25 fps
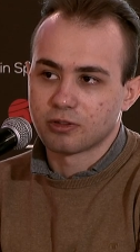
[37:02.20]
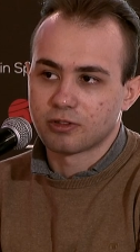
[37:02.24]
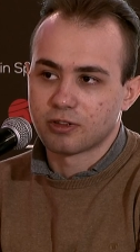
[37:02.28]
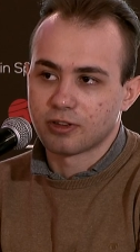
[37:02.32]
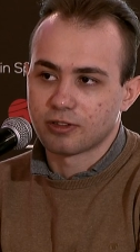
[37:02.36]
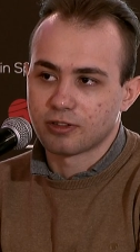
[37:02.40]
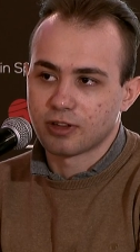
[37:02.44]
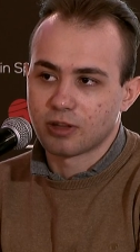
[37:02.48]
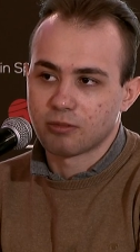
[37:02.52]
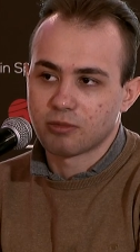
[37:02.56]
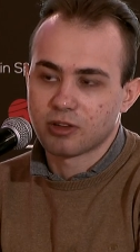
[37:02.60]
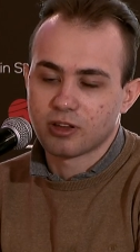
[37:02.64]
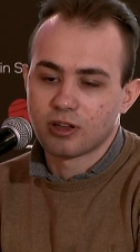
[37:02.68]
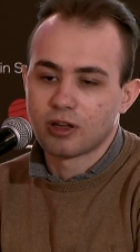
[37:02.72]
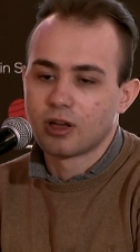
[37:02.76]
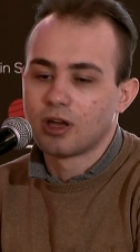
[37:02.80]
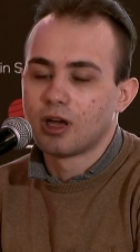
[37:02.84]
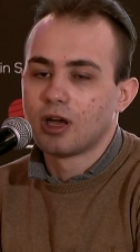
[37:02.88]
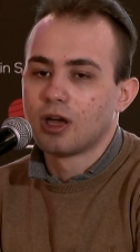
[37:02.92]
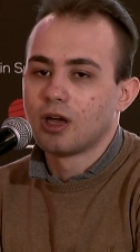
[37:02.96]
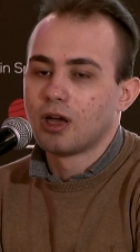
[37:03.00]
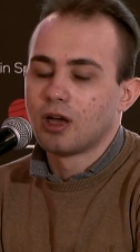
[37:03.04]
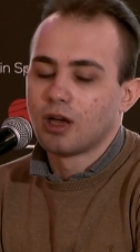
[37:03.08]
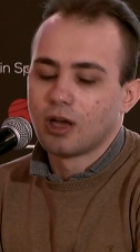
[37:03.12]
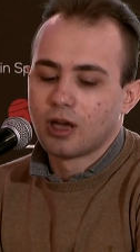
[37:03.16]
systems.
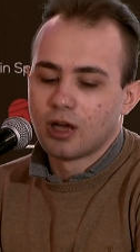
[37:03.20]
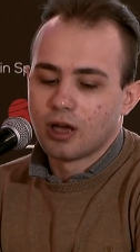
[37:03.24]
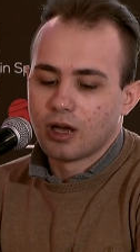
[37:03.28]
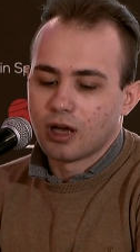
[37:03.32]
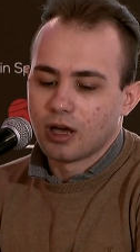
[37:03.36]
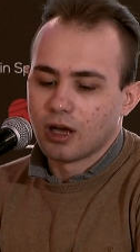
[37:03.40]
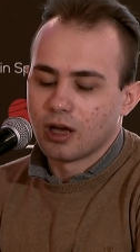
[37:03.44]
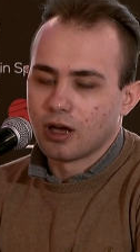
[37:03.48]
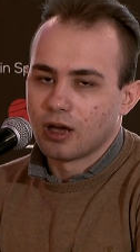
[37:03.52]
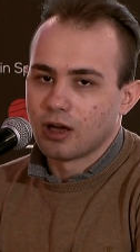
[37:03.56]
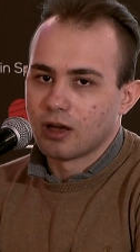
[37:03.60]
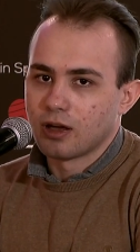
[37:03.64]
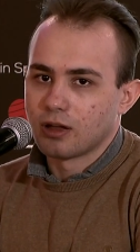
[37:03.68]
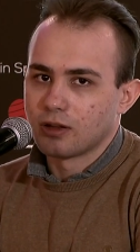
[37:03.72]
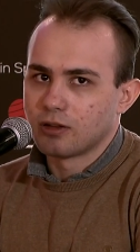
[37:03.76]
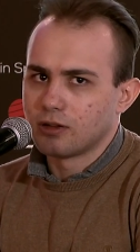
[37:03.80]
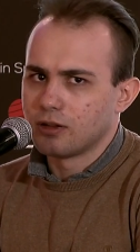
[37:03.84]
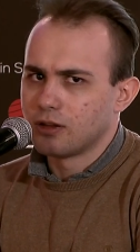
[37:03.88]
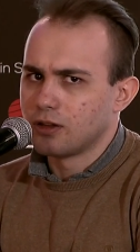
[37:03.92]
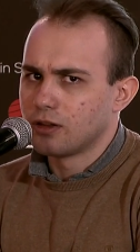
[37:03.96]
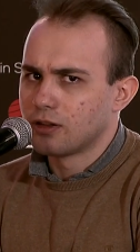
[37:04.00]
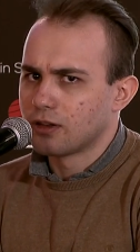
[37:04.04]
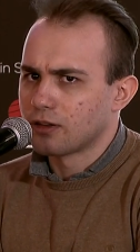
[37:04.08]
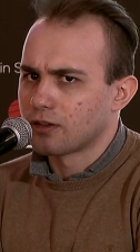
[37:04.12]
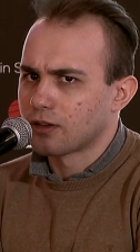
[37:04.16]

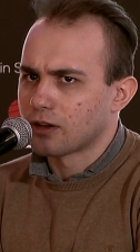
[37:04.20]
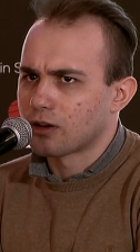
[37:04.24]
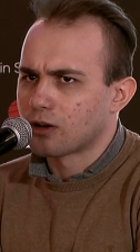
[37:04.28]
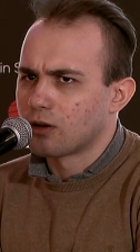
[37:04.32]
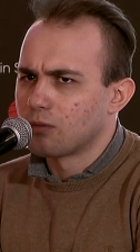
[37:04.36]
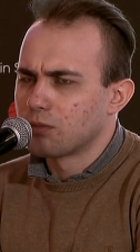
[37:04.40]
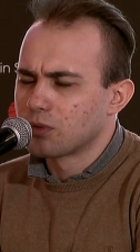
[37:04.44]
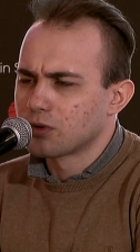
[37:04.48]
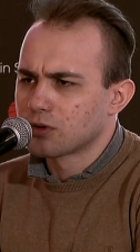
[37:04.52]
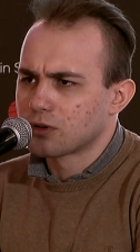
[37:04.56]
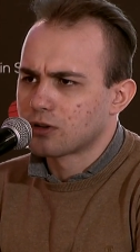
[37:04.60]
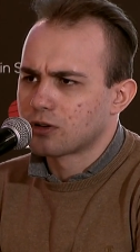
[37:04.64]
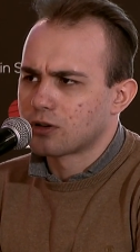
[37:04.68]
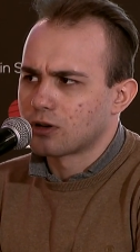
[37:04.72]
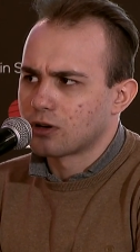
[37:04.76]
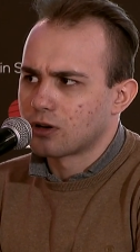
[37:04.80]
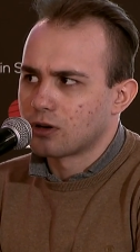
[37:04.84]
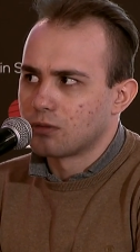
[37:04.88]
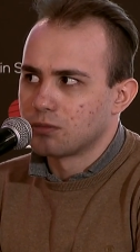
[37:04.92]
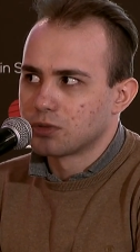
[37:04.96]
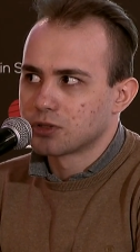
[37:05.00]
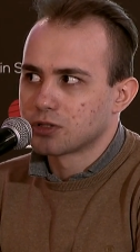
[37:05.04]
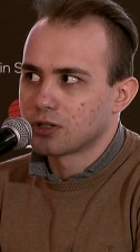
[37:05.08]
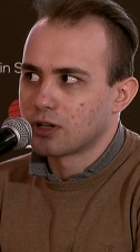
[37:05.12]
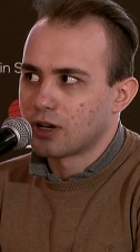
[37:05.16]
It is a
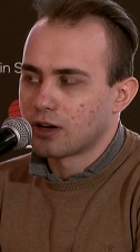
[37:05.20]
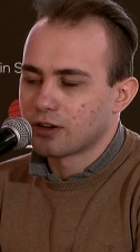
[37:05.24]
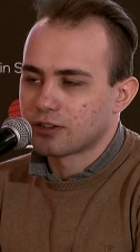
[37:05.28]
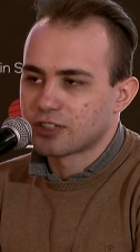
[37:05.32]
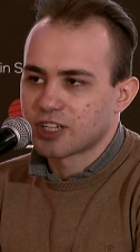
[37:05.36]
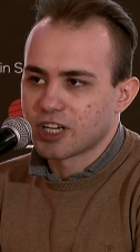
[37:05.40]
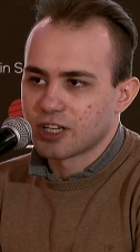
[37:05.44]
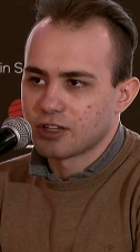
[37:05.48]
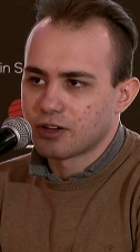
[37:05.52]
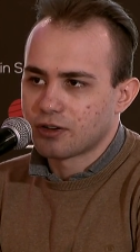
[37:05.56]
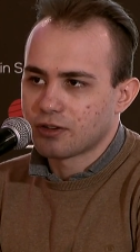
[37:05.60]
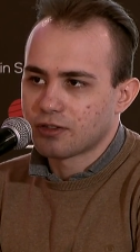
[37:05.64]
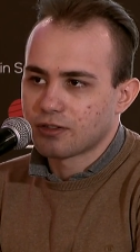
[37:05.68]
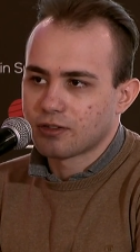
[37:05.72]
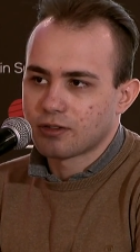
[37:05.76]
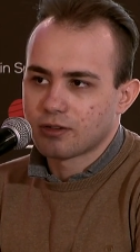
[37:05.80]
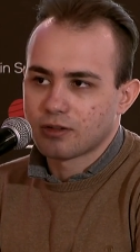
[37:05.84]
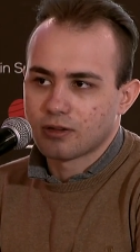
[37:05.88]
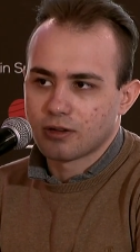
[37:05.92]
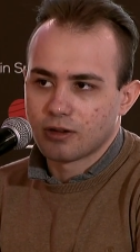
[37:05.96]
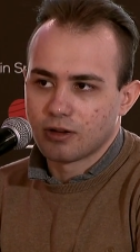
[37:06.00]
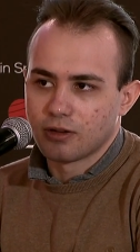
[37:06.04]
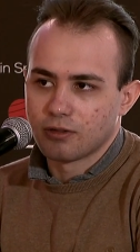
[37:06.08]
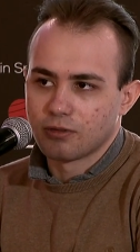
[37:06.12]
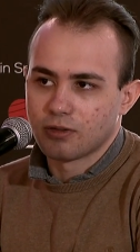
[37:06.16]
computational shaders,
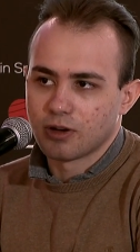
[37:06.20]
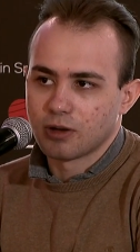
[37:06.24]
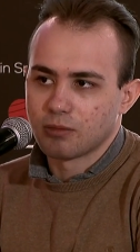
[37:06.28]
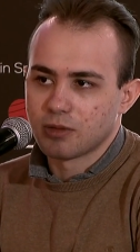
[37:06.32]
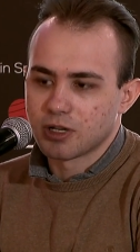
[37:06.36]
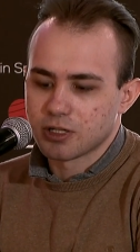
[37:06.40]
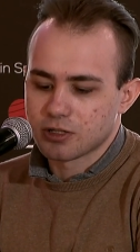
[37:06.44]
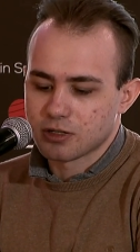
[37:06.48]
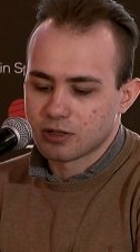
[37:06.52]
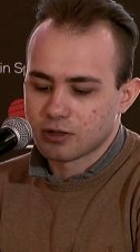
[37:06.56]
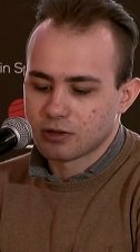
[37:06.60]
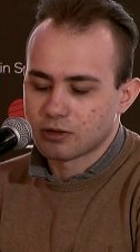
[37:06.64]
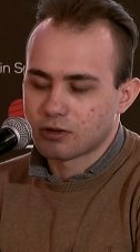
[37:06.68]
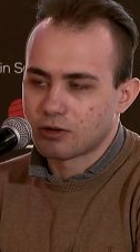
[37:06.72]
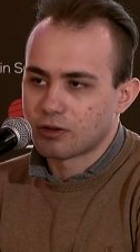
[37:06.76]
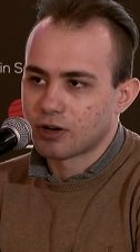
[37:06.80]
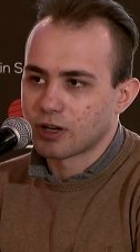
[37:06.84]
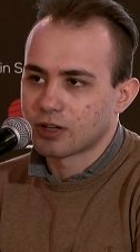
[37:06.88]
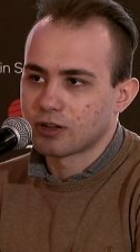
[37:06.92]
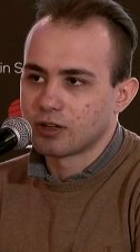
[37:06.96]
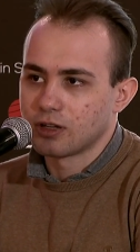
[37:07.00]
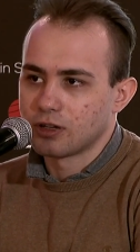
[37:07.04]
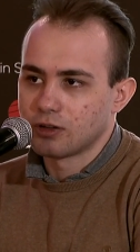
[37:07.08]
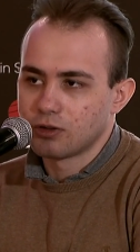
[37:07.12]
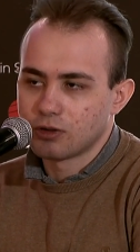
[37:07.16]
if I mention
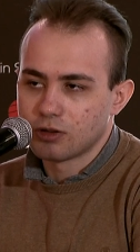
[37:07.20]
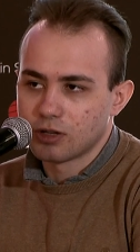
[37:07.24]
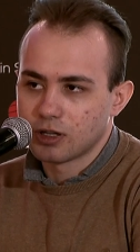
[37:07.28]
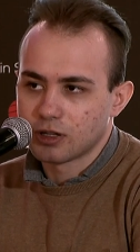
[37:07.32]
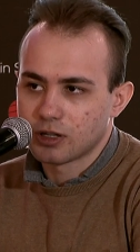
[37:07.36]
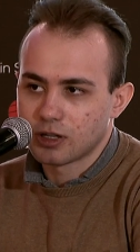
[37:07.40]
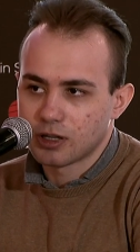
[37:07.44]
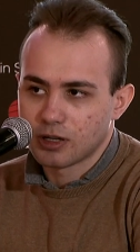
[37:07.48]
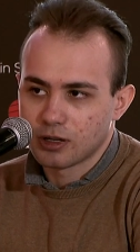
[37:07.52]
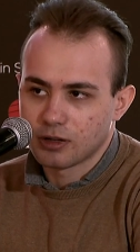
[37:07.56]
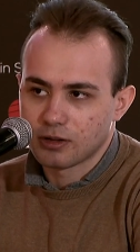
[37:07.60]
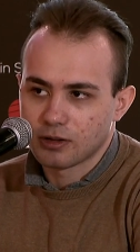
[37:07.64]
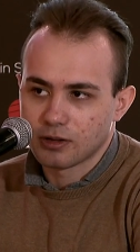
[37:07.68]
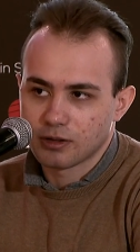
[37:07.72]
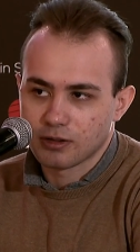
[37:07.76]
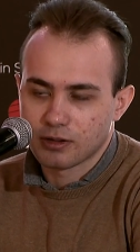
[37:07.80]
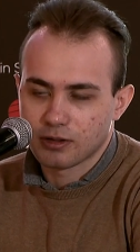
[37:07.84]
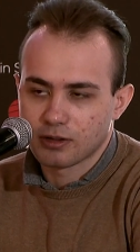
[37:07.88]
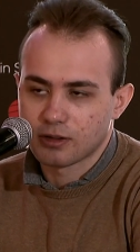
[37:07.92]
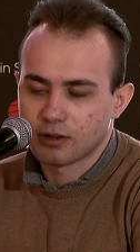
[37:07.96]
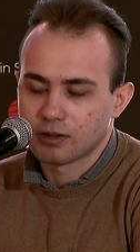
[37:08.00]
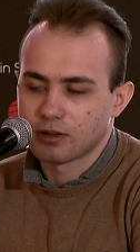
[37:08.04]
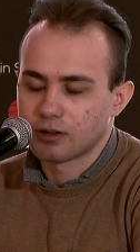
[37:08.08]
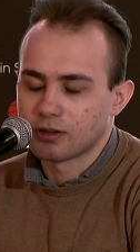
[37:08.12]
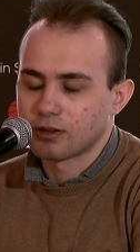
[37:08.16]
correctly in Unity. It
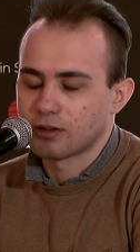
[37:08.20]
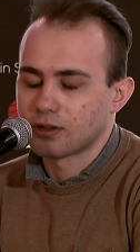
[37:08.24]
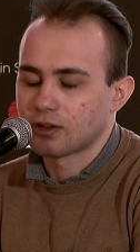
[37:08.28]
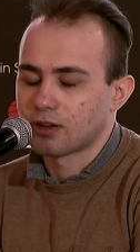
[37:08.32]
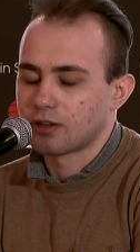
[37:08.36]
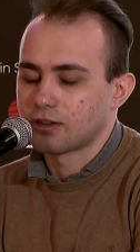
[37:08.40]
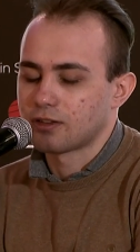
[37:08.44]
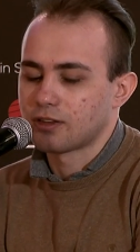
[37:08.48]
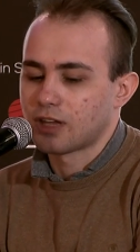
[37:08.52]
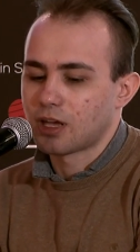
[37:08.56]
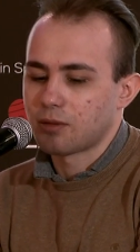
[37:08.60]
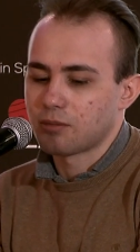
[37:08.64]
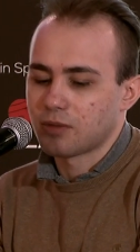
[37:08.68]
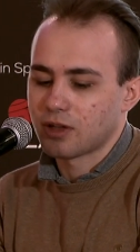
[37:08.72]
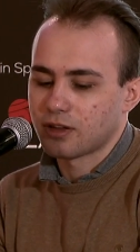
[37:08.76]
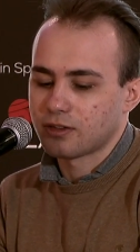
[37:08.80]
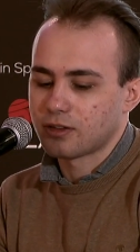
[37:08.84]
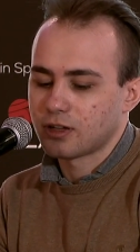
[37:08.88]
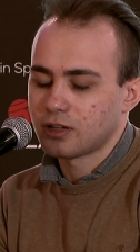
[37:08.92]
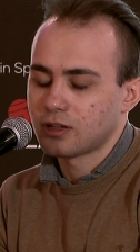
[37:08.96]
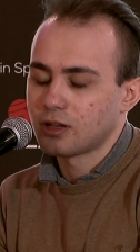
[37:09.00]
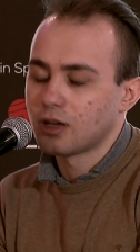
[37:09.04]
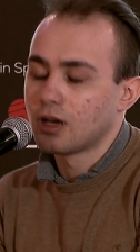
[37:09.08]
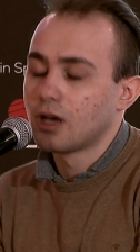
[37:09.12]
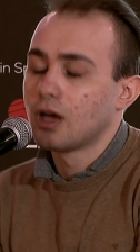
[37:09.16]
has name as
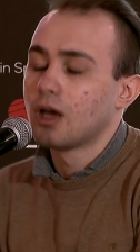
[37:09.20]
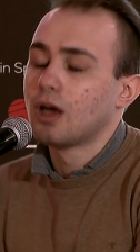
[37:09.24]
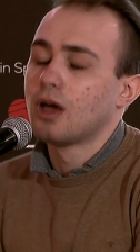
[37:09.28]
it.